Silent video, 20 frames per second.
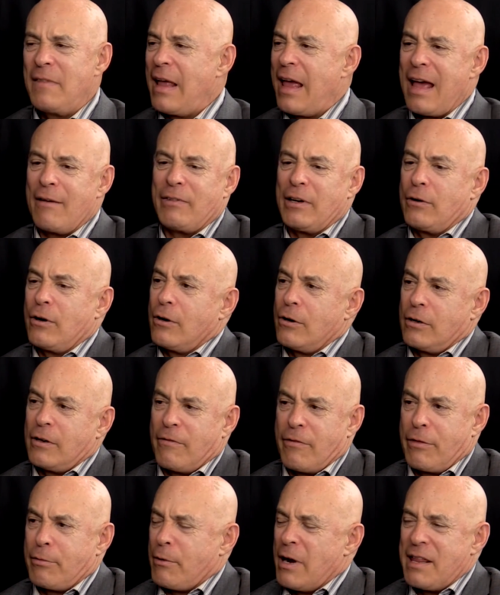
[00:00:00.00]
haven't heard
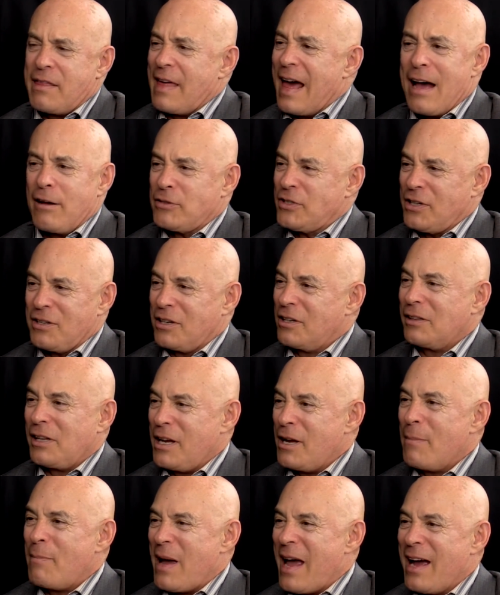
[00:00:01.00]
of 3,000
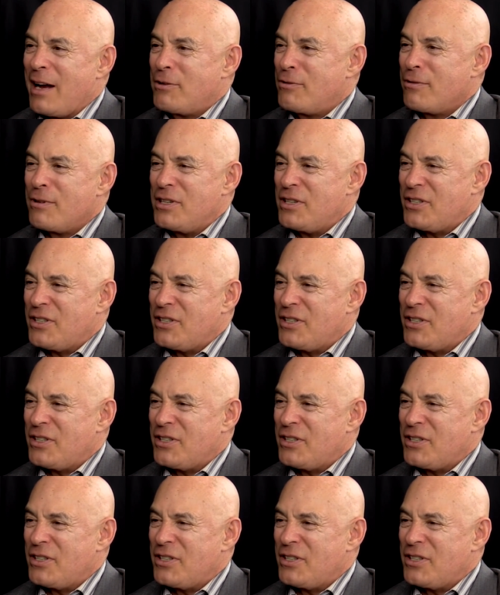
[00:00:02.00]
Cleopatras.